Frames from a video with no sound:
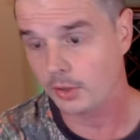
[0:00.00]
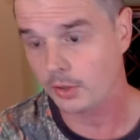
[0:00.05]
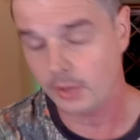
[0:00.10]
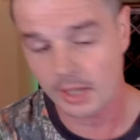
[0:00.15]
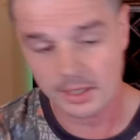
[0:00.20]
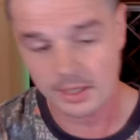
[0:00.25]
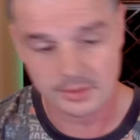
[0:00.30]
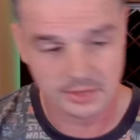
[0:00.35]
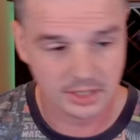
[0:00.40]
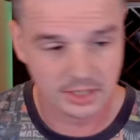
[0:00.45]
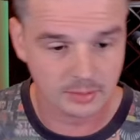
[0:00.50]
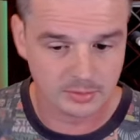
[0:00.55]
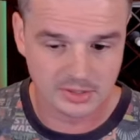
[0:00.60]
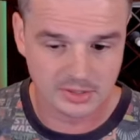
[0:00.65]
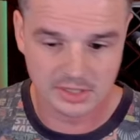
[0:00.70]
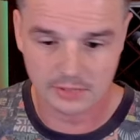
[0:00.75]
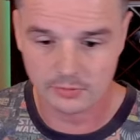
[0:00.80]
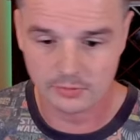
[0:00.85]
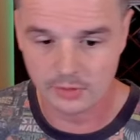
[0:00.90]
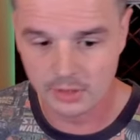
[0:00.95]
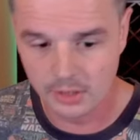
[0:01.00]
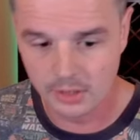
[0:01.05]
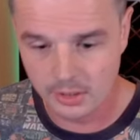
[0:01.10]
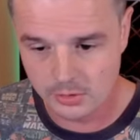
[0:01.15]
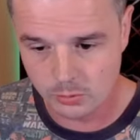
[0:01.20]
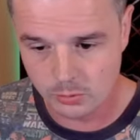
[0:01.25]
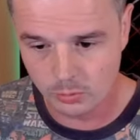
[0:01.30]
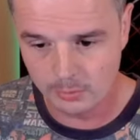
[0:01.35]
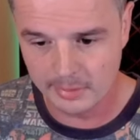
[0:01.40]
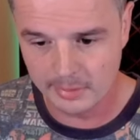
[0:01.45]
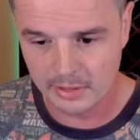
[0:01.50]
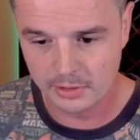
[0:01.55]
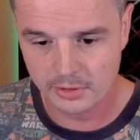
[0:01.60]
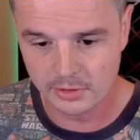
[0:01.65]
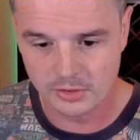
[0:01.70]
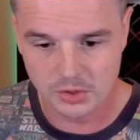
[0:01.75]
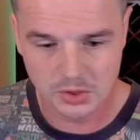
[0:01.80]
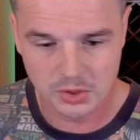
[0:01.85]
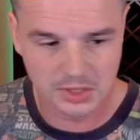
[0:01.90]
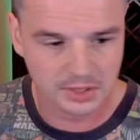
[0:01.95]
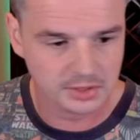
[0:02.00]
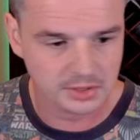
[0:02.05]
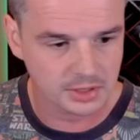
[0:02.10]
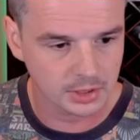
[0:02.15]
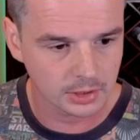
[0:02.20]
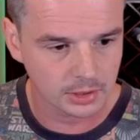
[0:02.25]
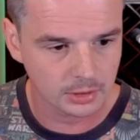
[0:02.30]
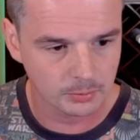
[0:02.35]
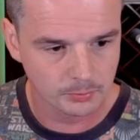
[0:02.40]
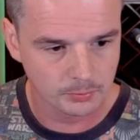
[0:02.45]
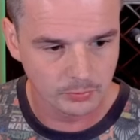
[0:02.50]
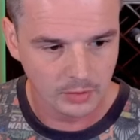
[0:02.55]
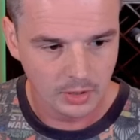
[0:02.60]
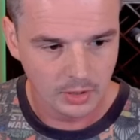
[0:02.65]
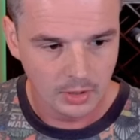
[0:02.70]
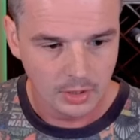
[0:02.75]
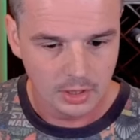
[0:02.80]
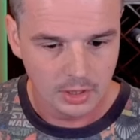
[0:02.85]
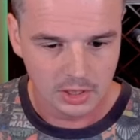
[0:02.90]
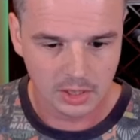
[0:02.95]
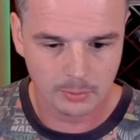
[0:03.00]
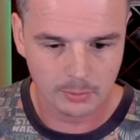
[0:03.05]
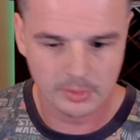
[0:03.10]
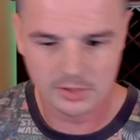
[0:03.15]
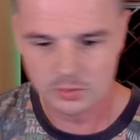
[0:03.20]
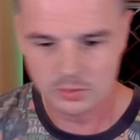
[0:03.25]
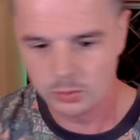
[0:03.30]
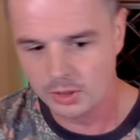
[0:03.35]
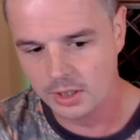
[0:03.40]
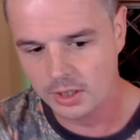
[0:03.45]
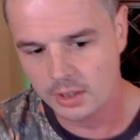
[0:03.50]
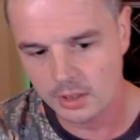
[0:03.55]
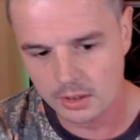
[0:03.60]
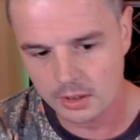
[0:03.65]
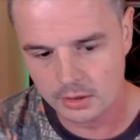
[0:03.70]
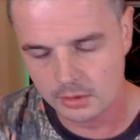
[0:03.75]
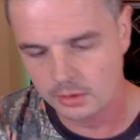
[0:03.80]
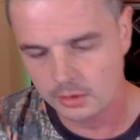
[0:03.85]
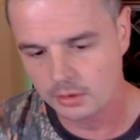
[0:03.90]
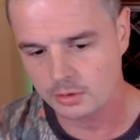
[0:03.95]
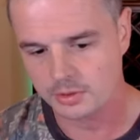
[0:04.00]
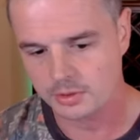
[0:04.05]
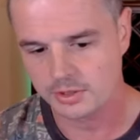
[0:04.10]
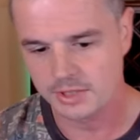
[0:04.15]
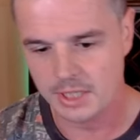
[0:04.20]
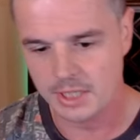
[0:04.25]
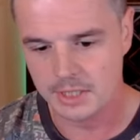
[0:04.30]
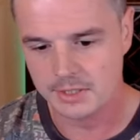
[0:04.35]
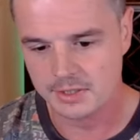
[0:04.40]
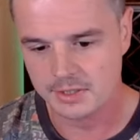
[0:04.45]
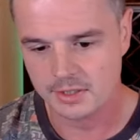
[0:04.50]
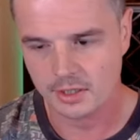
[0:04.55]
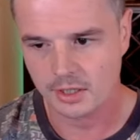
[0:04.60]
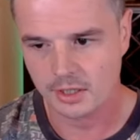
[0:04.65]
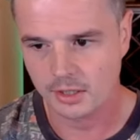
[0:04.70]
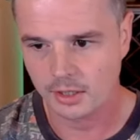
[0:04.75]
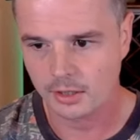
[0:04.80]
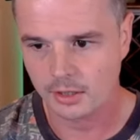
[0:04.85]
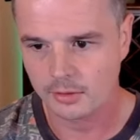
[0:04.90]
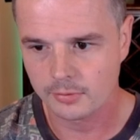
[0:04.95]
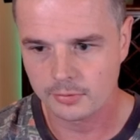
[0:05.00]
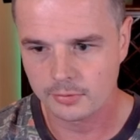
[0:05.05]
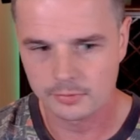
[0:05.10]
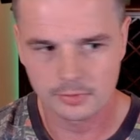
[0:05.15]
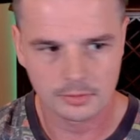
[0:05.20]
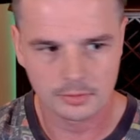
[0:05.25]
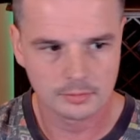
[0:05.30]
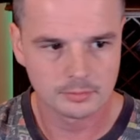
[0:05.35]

has kept 7 cards. We'll mulligan to 6 here. Keep this one. Looks decent enough.